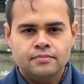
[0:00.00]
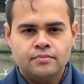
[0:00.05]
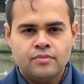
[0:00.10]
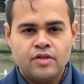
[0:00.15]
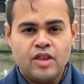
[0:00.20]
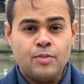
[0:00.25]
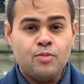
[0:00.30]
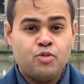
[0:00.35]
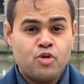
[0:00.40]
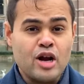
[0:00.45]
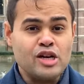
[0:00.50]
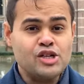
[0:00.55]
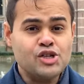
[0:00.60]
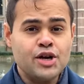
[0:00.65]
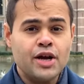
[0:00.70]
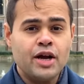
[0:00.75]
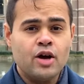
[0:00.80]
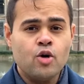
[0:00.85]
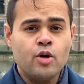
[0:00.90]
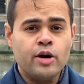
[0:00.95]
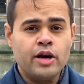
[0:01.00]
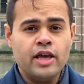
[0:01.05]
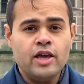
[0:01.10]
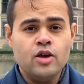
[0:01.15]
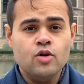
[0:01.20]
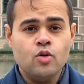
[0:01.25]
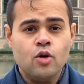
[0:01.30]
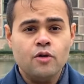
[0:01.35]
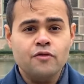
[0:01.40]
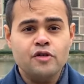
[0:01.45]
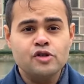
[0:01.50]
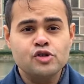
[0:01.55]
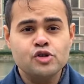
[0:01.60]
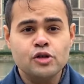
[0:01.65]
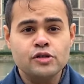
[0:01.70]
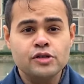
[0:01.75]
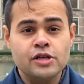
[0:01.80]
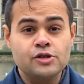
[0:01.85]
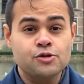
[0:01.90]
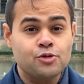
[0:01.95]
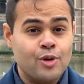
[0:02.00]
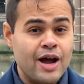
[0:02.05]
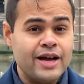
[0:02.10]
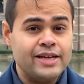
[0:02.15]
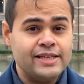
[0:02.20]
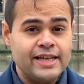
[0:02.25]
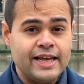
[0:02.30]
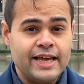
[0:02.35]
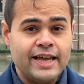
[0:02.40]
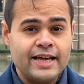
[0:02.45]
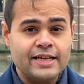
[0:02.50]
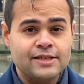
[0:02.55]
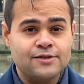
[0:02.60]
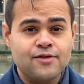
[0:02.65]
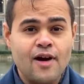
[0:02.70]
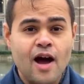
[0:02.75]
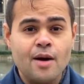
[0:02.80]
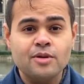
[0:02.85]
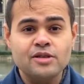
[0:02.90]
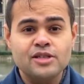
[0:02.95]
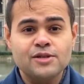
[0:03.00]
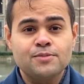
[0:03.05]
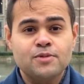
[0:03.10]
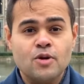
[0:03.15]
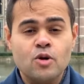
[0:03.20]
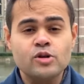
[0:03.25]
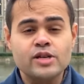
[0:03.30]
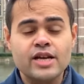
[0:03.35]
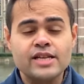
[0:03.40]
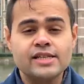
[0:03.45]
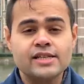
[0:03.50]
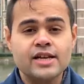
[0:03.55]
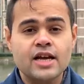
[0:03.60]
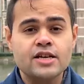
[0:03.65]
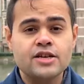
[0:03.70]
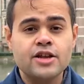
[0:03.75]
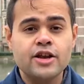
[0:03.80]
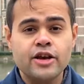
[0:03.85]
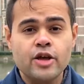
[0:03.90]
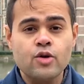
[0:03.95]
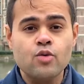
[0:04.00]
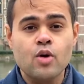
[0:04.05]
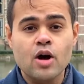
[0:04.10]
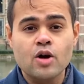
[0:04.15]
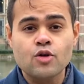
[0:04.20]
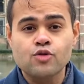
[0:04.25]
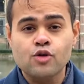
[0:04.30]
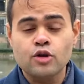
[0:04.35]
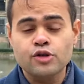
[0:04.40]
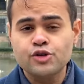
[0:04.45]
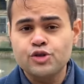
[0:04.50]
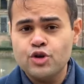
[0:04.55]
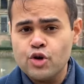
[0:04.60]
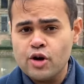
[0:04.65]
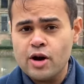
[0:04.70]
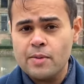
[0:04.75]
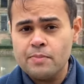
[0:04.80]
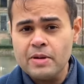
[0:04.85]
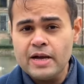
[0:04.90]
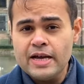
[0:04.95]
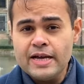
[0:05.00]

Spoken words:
The pressure on EU officials is rising as farmers' protests continue across Europe.